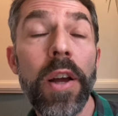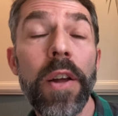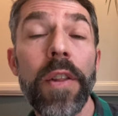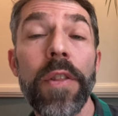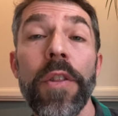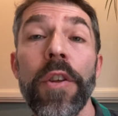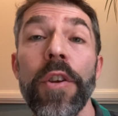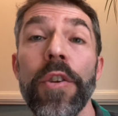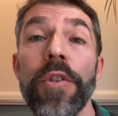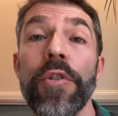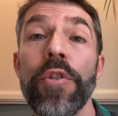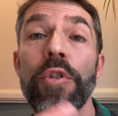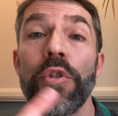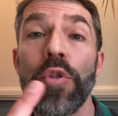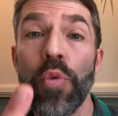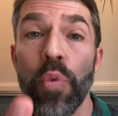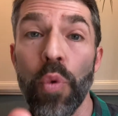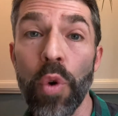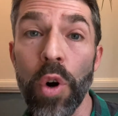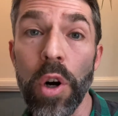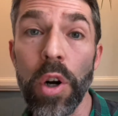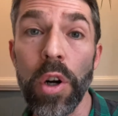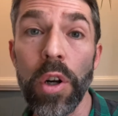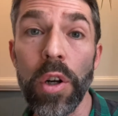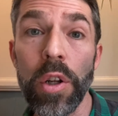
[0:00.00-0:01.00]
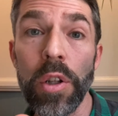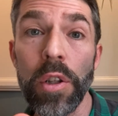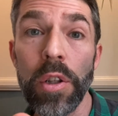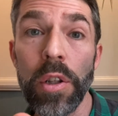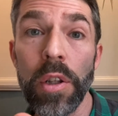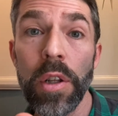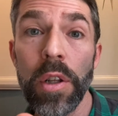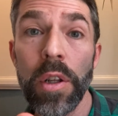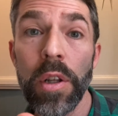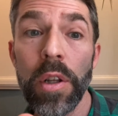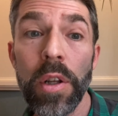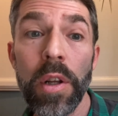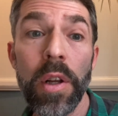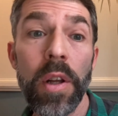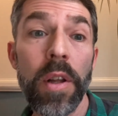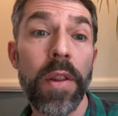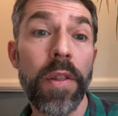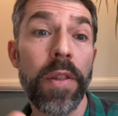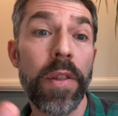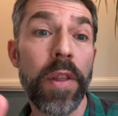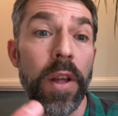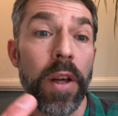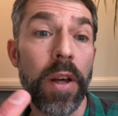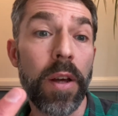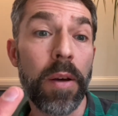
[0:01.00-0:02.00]
The squirrel,
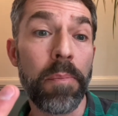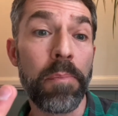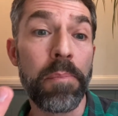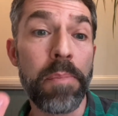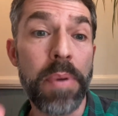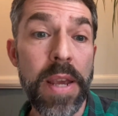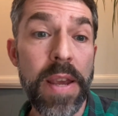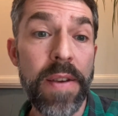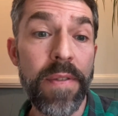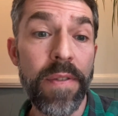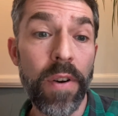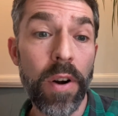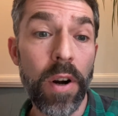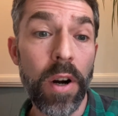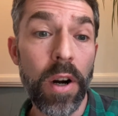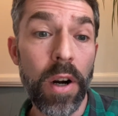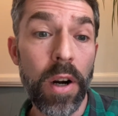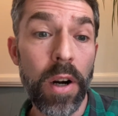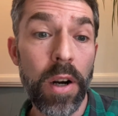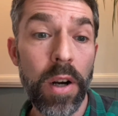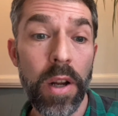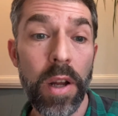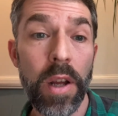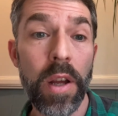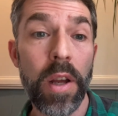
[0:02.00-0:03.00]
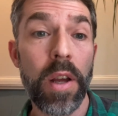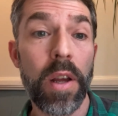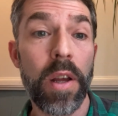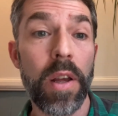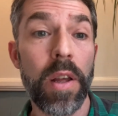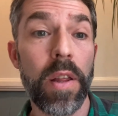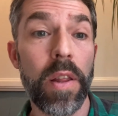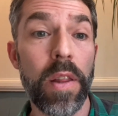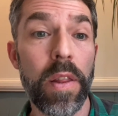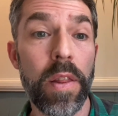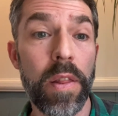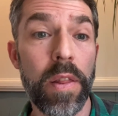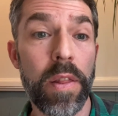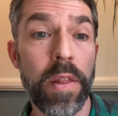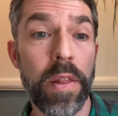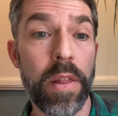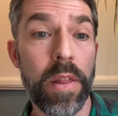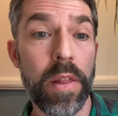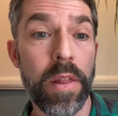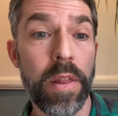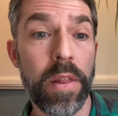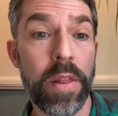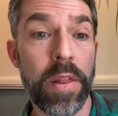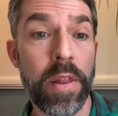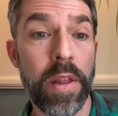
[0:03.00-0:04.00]
the beaver,
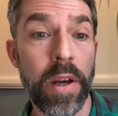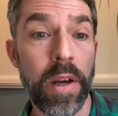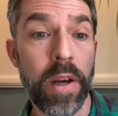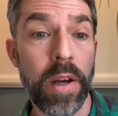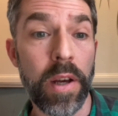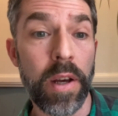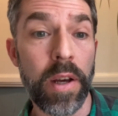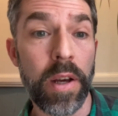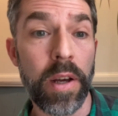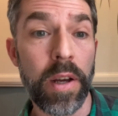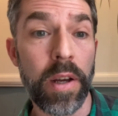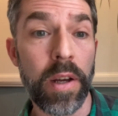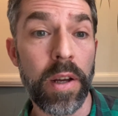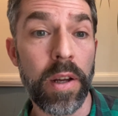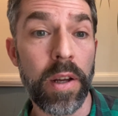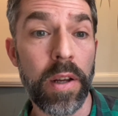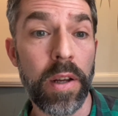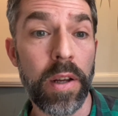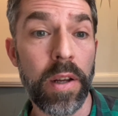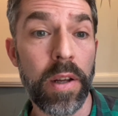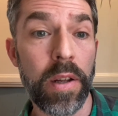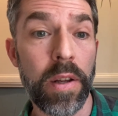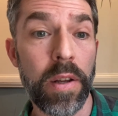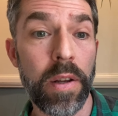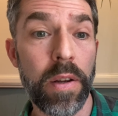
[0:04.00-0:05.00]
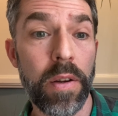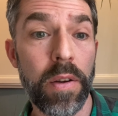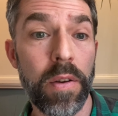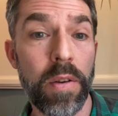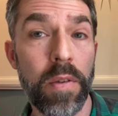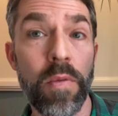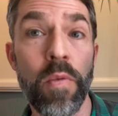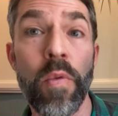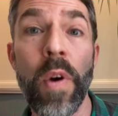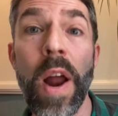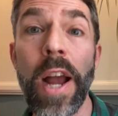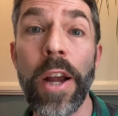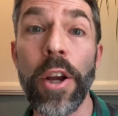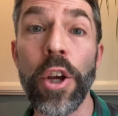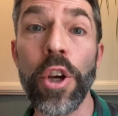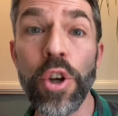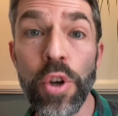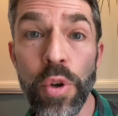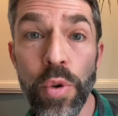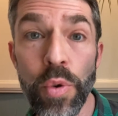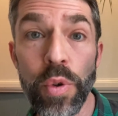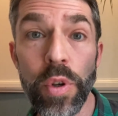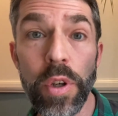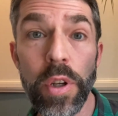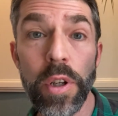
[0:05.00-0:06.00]
the
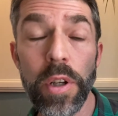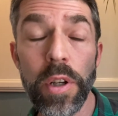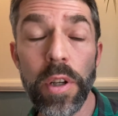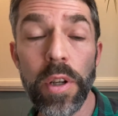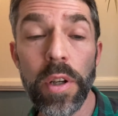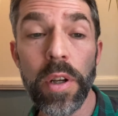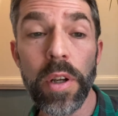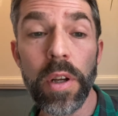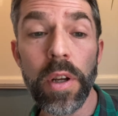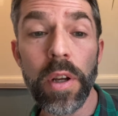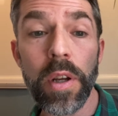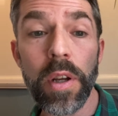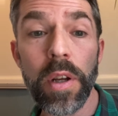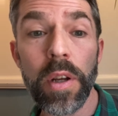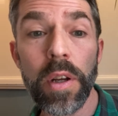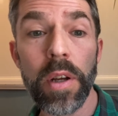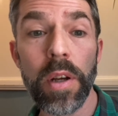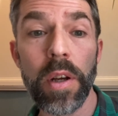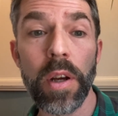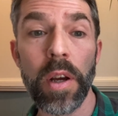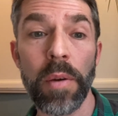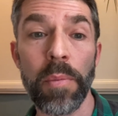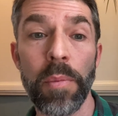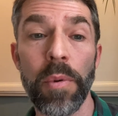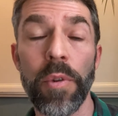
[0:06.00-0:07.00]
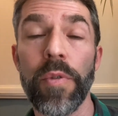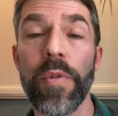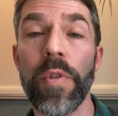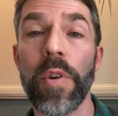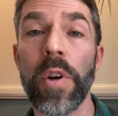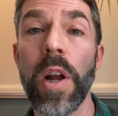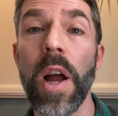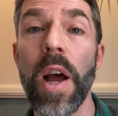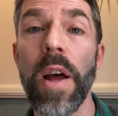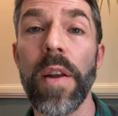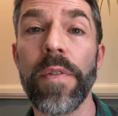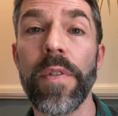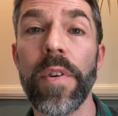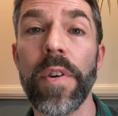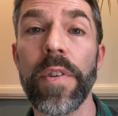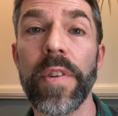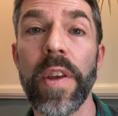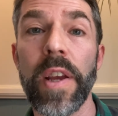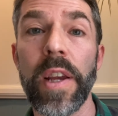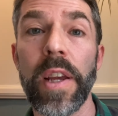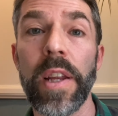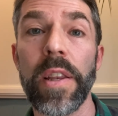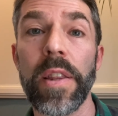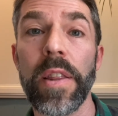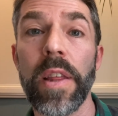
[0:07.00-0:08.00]
raccoon. I almost forgot for a
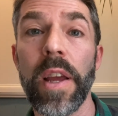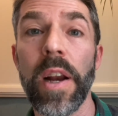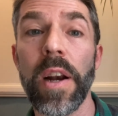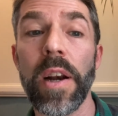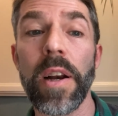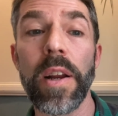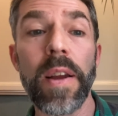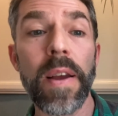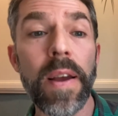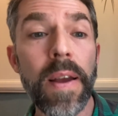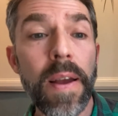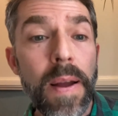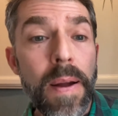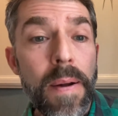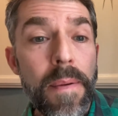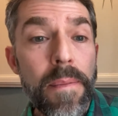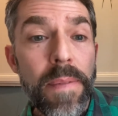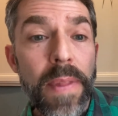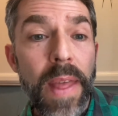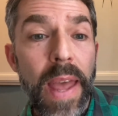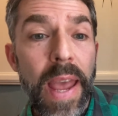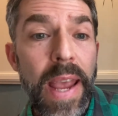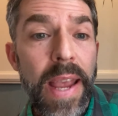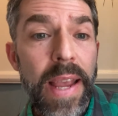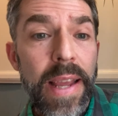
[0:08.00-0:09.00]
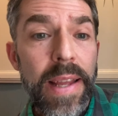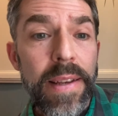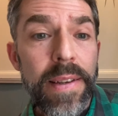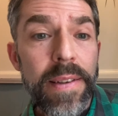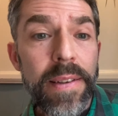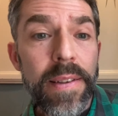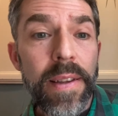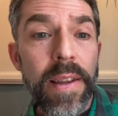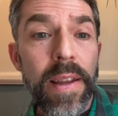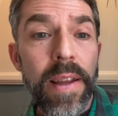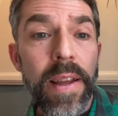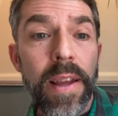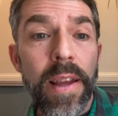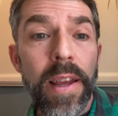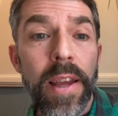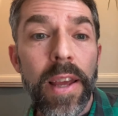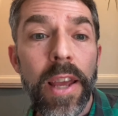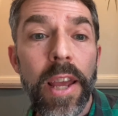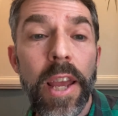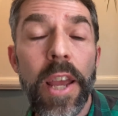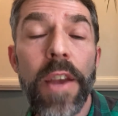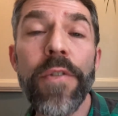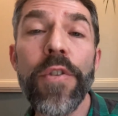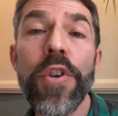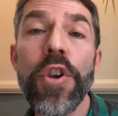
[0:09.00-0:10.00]
second there. And
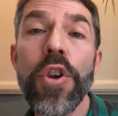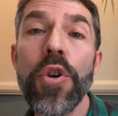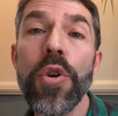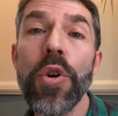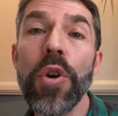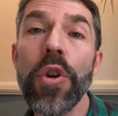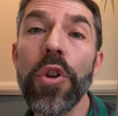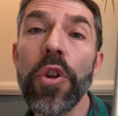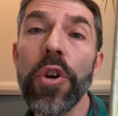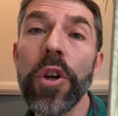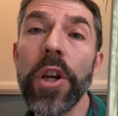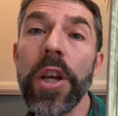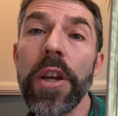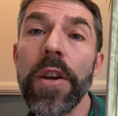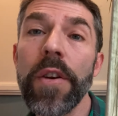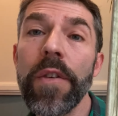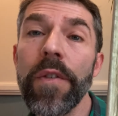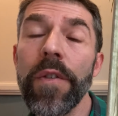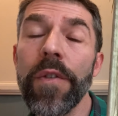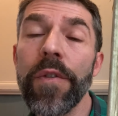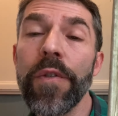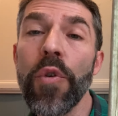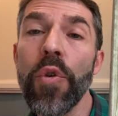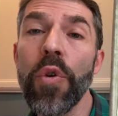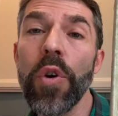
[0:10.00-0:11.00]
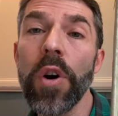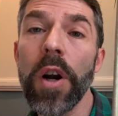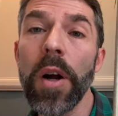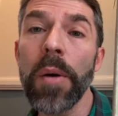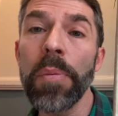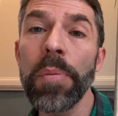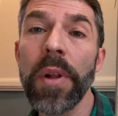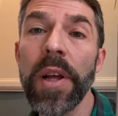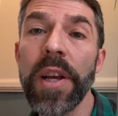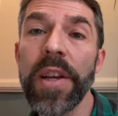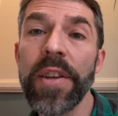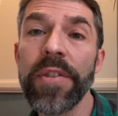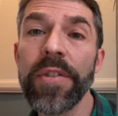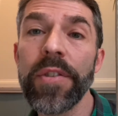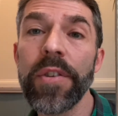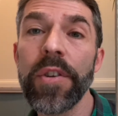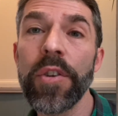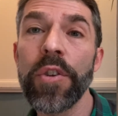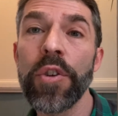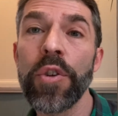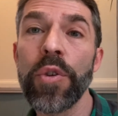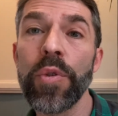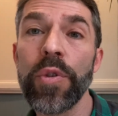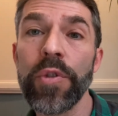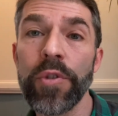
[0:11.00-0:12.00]
if you're looking for a place
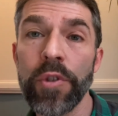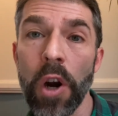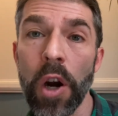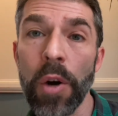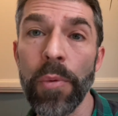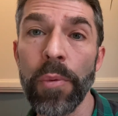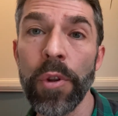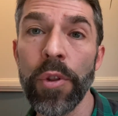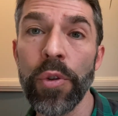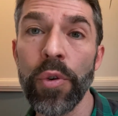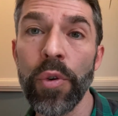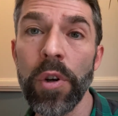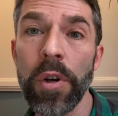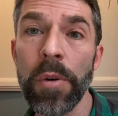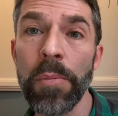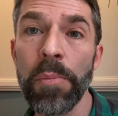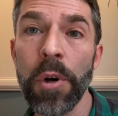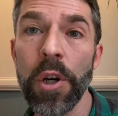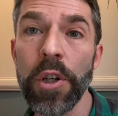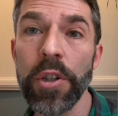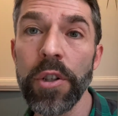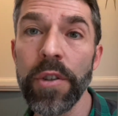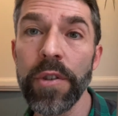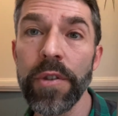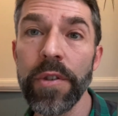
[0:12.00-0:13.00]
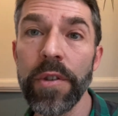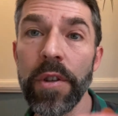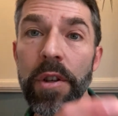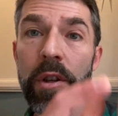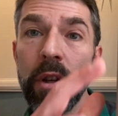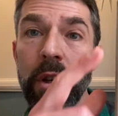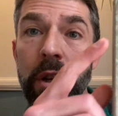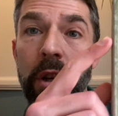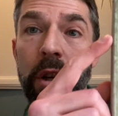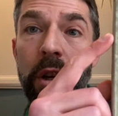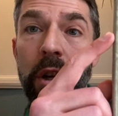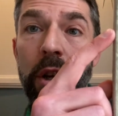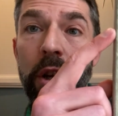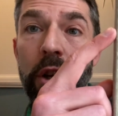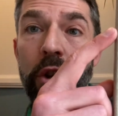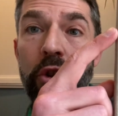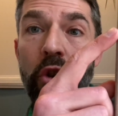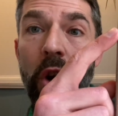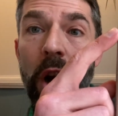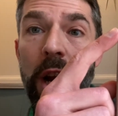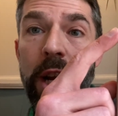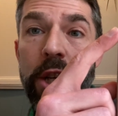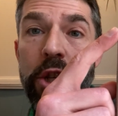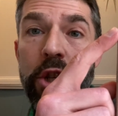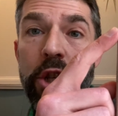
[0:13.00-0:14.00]
to start with Thornton Burgess,
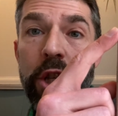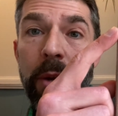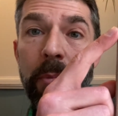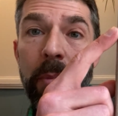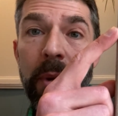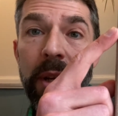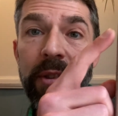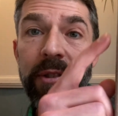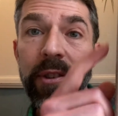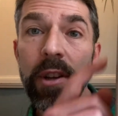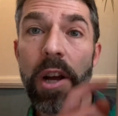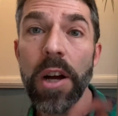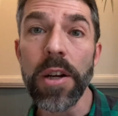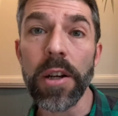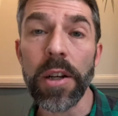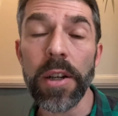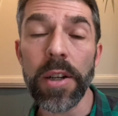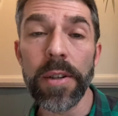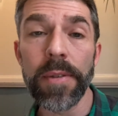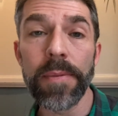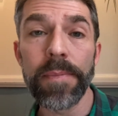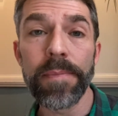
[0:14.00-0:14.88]
try Jimmy Skunk.